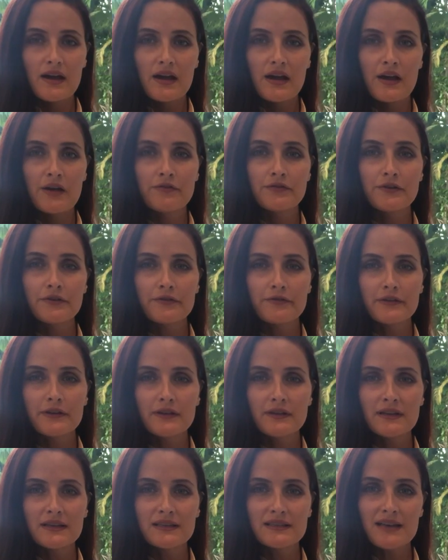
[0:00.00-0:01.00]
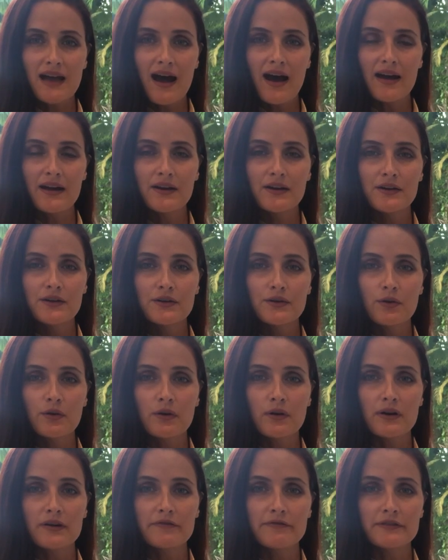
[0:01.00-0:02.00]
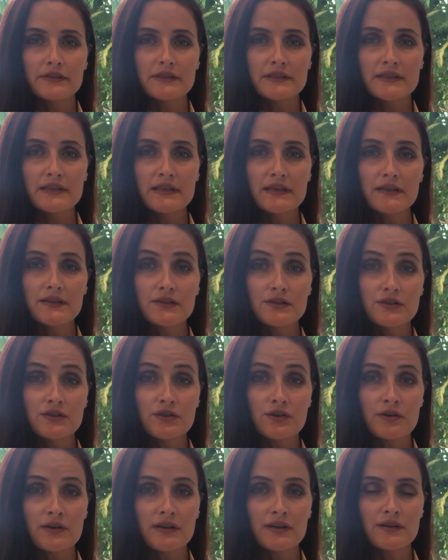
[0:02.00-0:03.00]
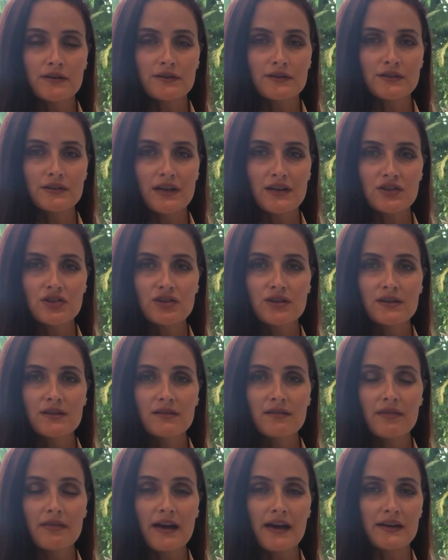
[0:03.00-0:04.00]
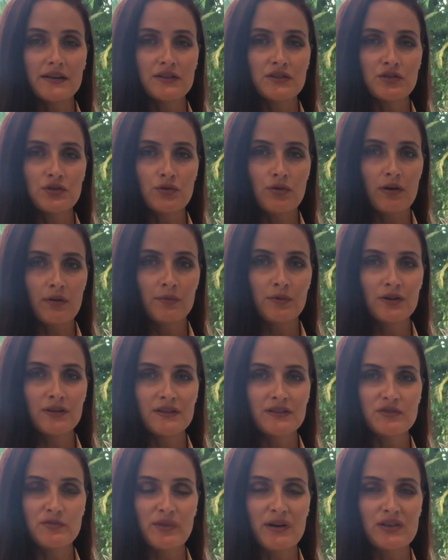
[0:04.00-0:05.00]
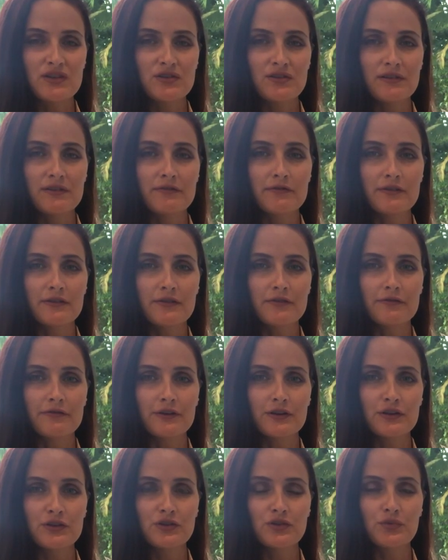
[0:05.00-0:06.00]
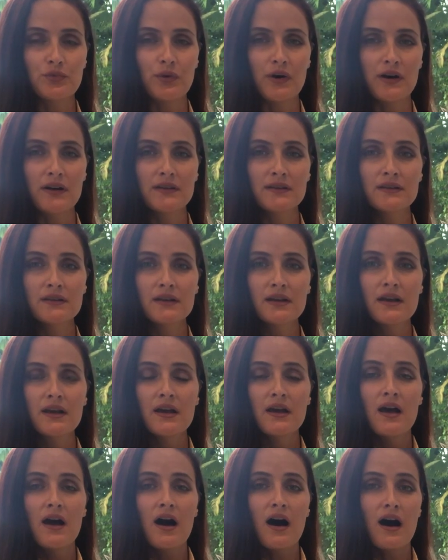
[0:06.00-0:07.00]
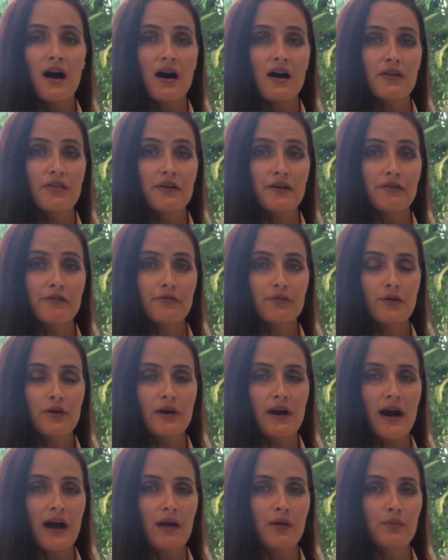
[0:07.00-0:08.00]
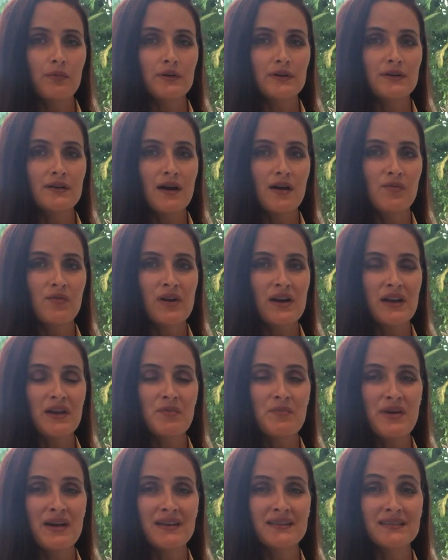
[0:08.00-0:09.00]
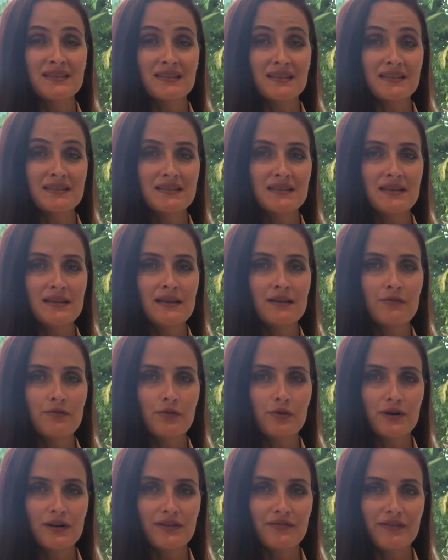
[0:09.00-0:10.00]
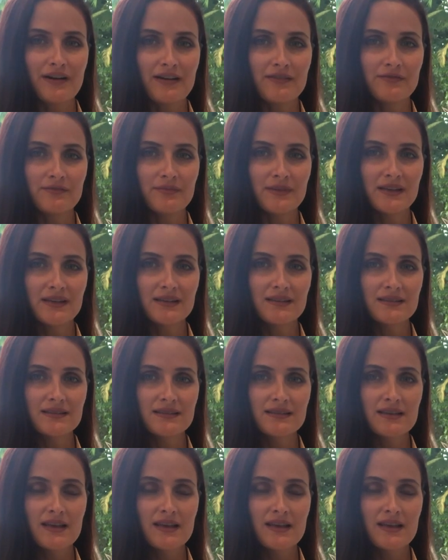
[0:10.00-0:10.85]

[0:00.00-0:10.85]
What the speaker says: If you're feeling tired or fatigued during your session, that is normal, especially for the first one. Therefore, I would not recommend exceeding 45 minutes.